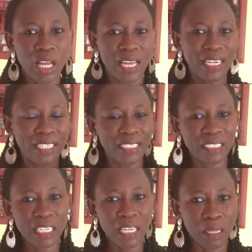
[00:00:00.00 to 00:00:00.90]

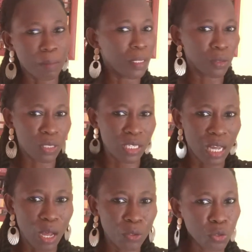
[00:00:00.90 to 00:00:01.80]
then about
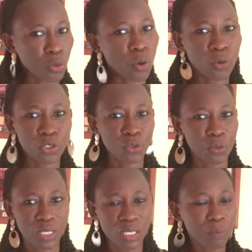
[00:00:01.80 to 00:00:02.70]
how to cut your
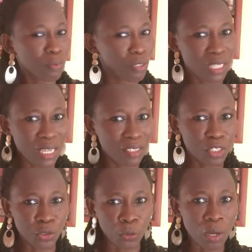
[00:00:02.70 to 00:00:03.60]
simple stylish
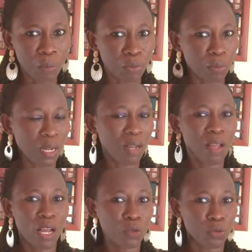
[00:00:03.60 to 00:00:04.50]
Iran boba,
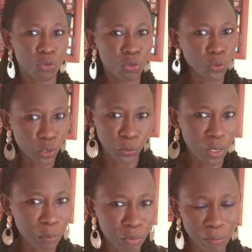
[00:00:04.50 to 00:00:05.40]
how to sew your
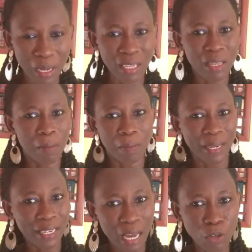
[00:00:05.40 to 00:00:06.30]
Iran boba. By
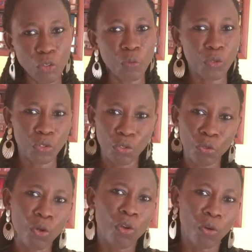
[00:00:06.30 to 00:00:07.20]
now you must
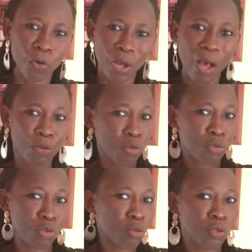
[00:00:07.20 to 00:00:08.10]
know how to
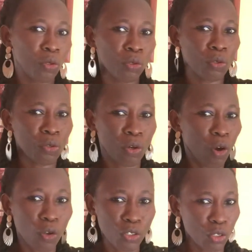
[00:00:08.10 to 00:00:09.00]
sew your
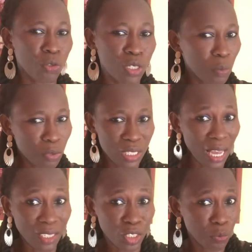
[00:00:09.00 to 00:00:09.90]
cut your simple
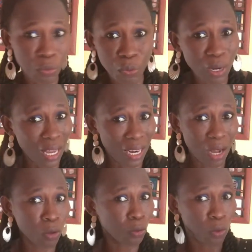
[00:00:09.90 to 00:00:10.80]
stylish bubu and
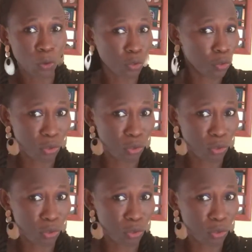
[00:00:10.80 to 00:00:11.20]
how also to